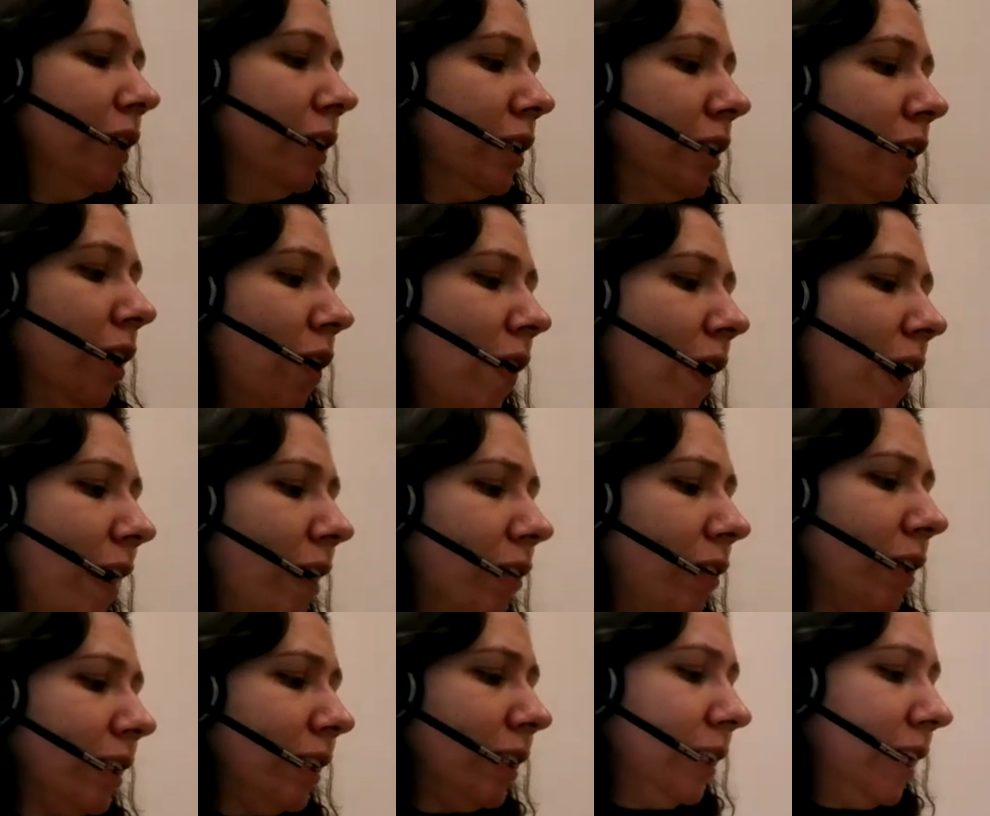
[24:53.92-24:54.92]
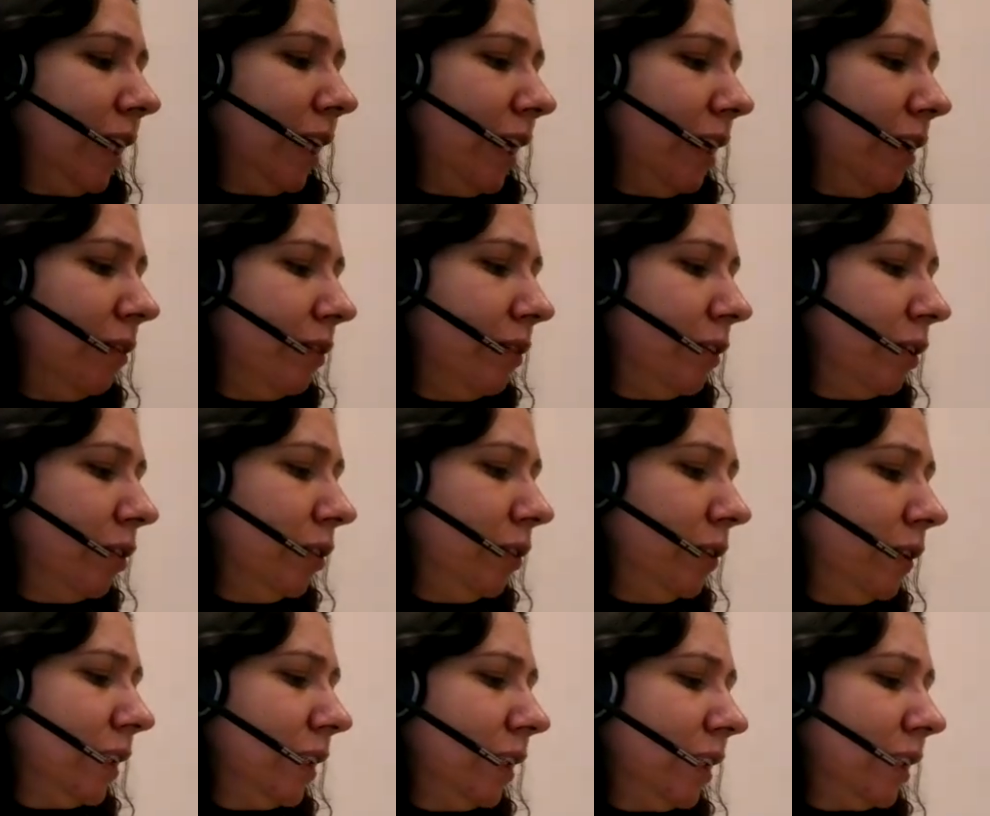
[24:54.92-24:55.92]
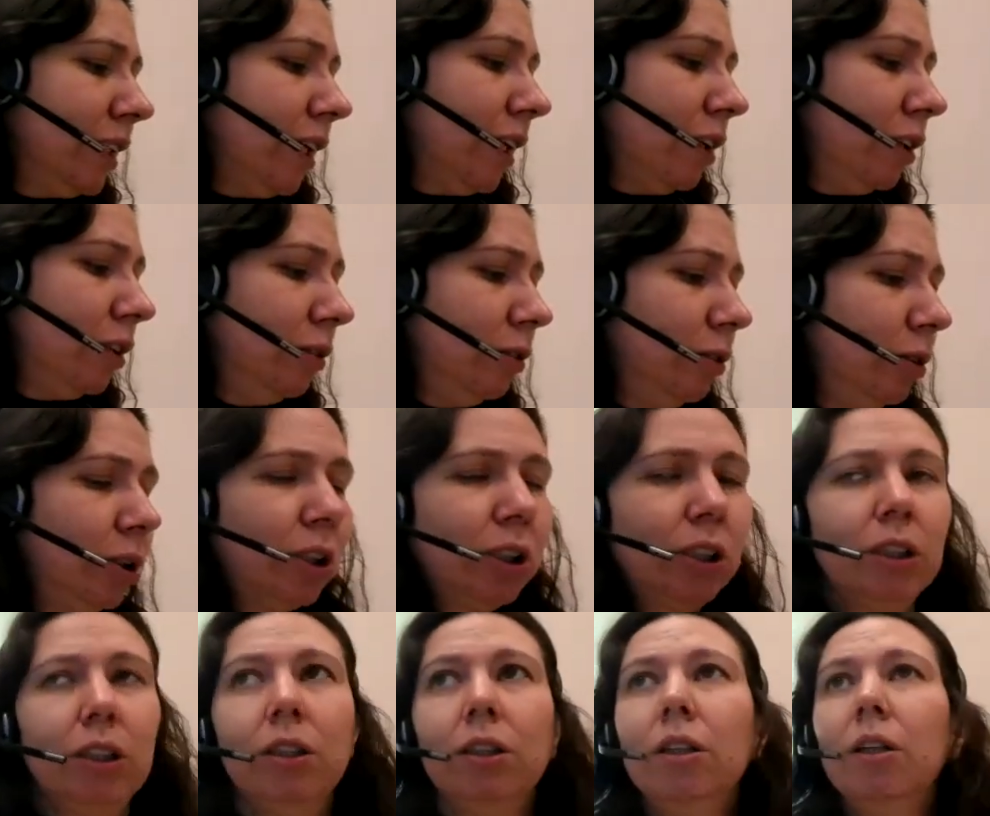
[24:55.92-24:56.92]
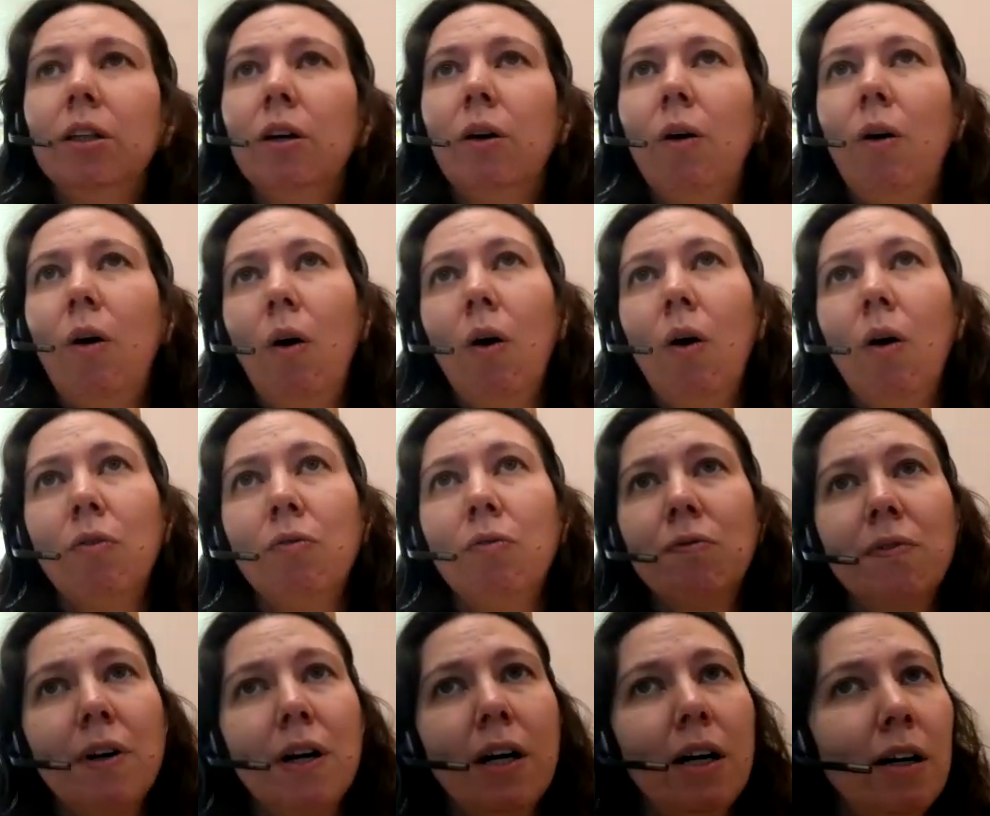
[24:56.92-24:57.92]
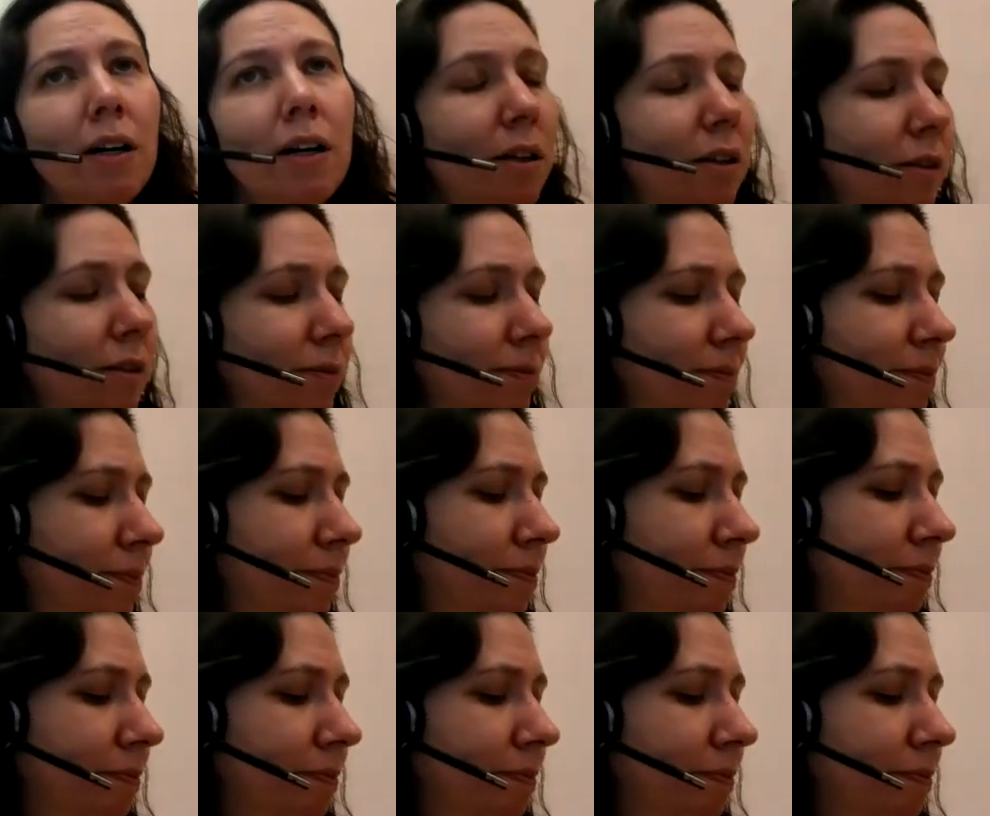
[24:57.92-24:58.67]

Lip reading: so I already gave you the solution of, not